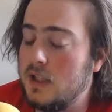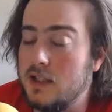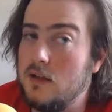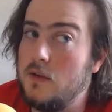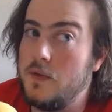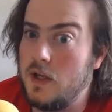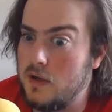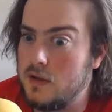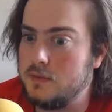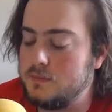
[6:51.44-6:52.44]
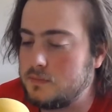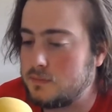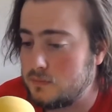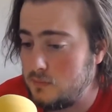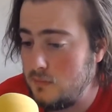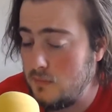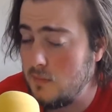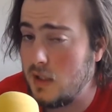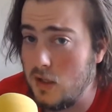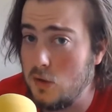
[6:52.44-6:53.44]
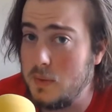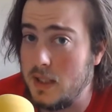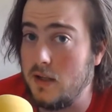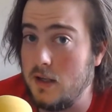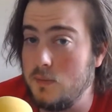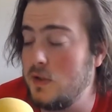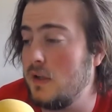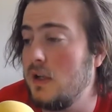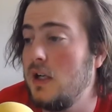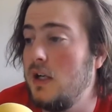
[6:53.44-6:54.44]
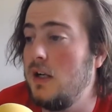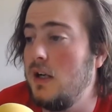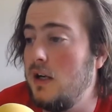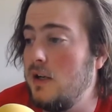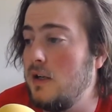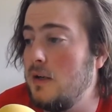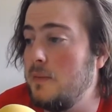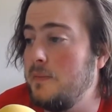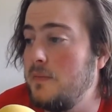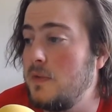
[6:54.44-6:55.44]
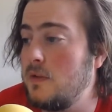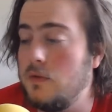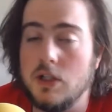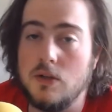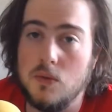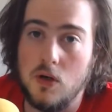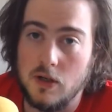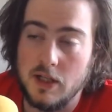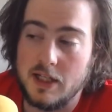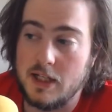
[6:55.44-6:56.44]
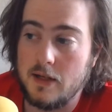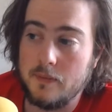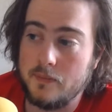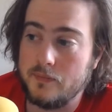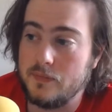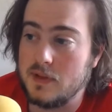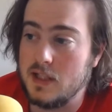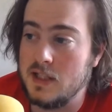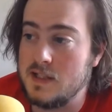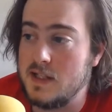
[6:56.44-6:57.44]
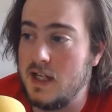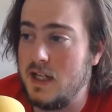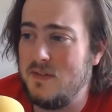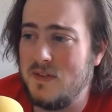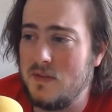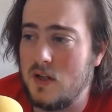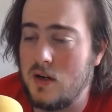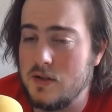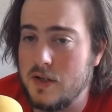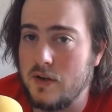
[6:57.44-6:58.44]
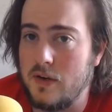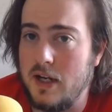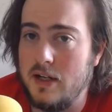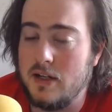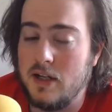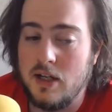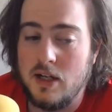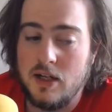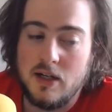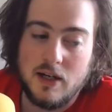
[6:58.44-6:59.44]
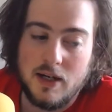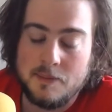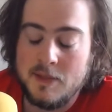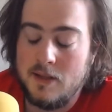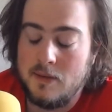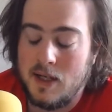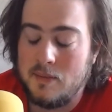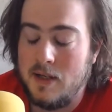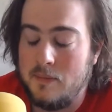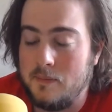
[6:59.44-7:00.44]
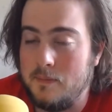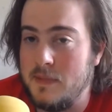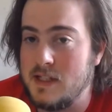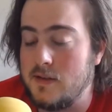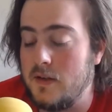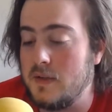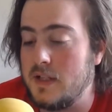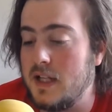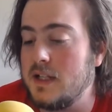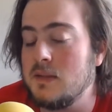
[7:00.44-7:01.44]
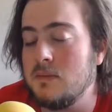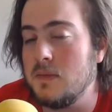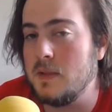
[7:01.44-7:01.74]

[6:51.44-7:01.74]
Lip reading: I love the art. I hope we get a lot more really cool art like that in the set, even if the cards aren't great. I mean, I might mess around with like some of